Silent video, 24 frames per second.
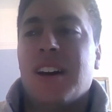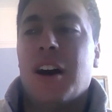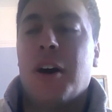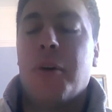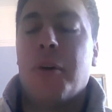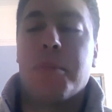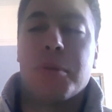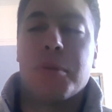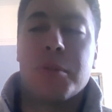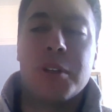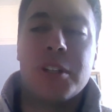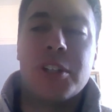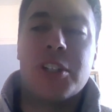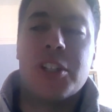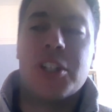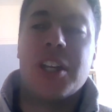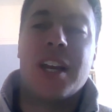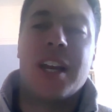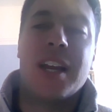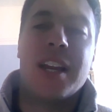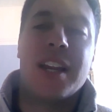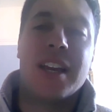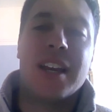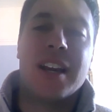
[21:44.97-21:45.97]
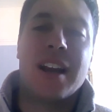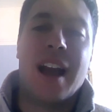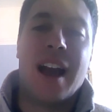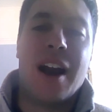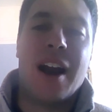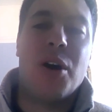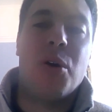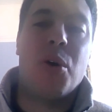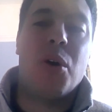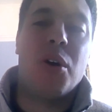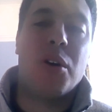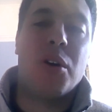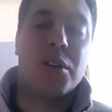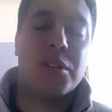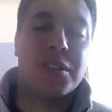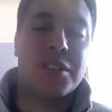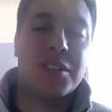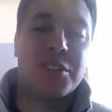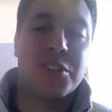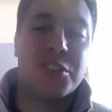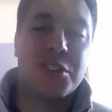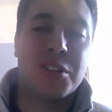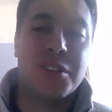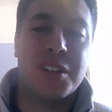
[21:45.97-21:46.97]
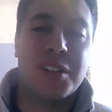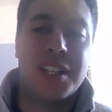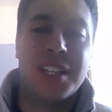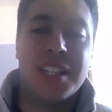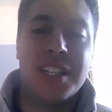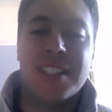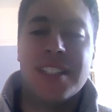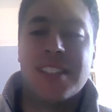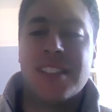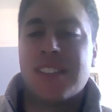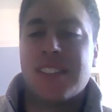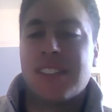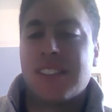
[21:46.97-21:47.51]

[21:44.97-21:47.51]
appreciating how hard the journey